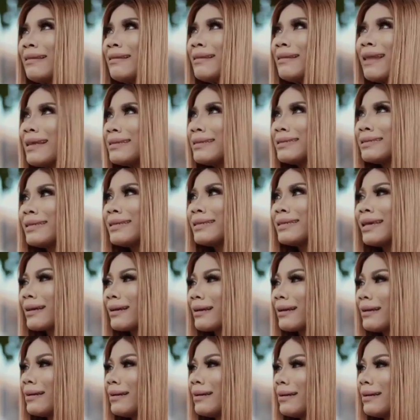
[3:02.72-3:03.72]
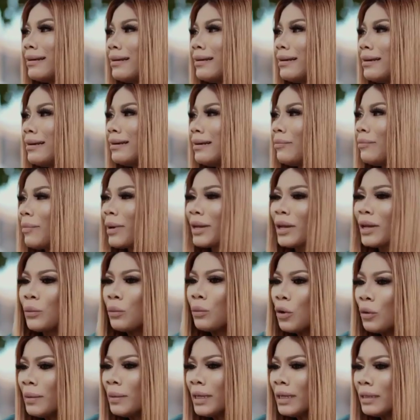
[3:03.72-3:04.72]
a classic. But
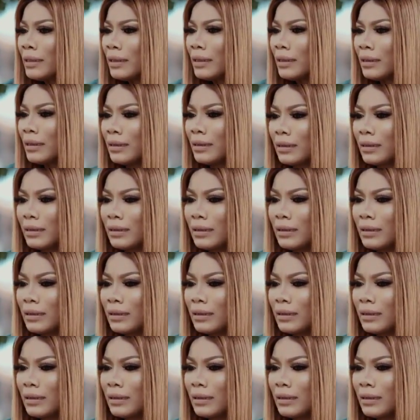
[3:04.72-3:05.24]
a woman,